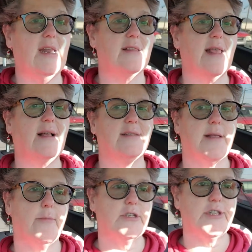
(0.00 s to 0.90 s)
and it's like a
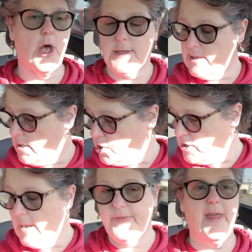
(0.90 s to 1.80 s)
summer sausage
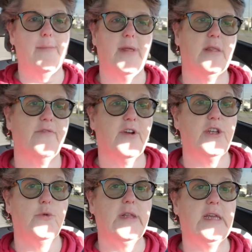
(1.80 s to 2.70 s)
type thing, but it's a very
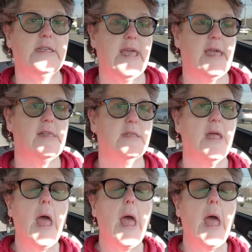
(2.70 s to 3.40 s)
unique taste.